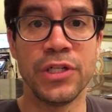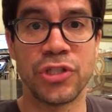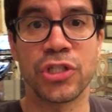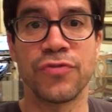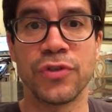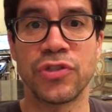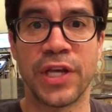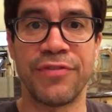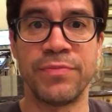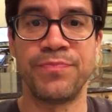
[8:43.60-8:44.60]
He's
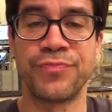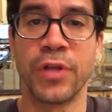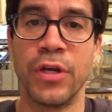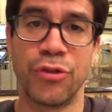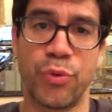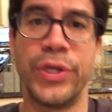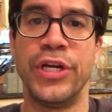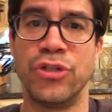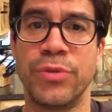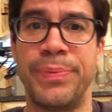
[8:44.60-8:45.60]
6'7",
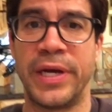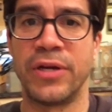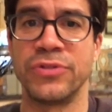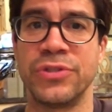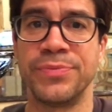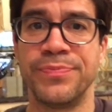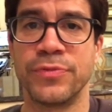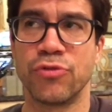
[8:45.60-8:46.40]
300 pounds,